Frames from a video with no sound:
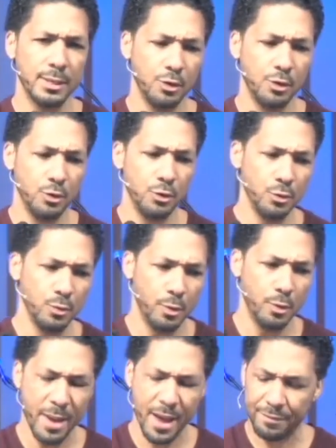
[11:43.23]
to
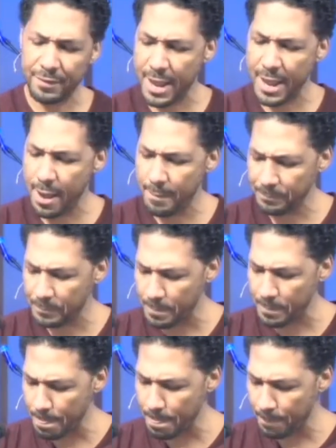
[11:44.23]
Bethlehem,
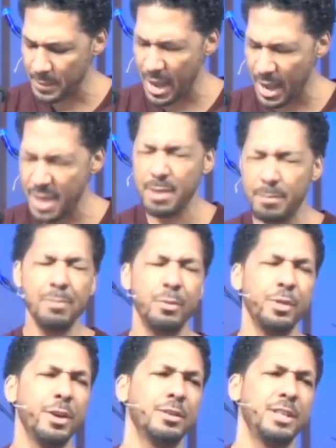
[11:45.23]
and the
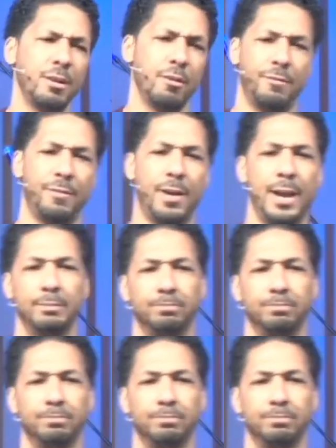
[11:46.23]
people there are terrified.